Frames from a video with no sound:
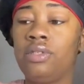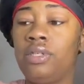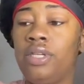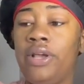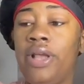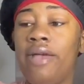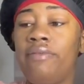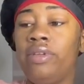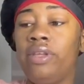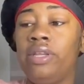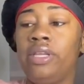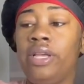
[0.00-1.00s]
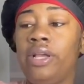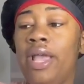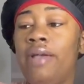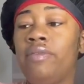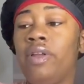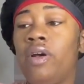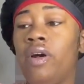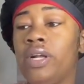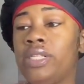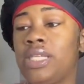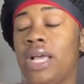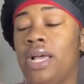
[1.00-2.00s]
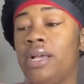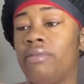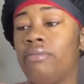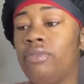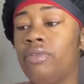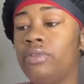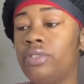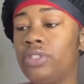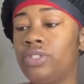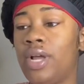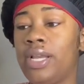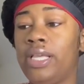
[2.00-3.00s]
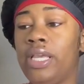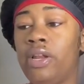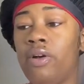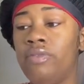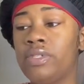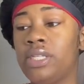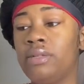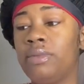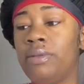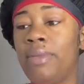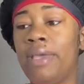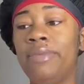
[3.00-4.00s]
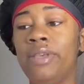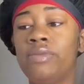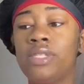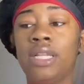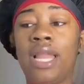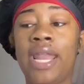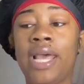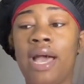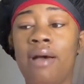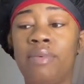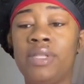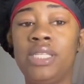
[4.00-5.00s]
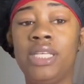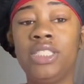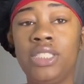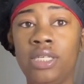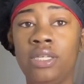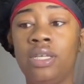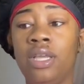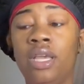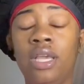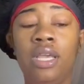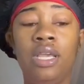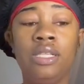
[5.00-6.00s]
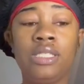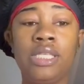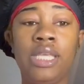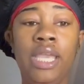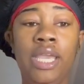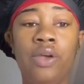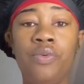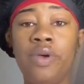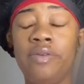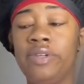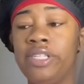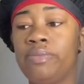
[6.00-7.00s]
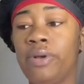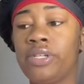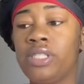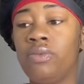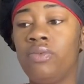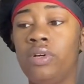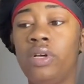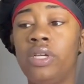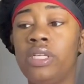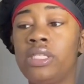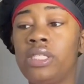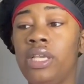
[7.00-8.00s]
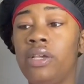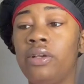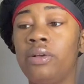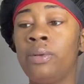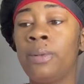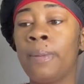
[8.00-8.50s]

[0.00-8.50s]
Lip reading: They're having a hard time trying to get over something. Maybe it was a lot of competition to get whoever this person was here.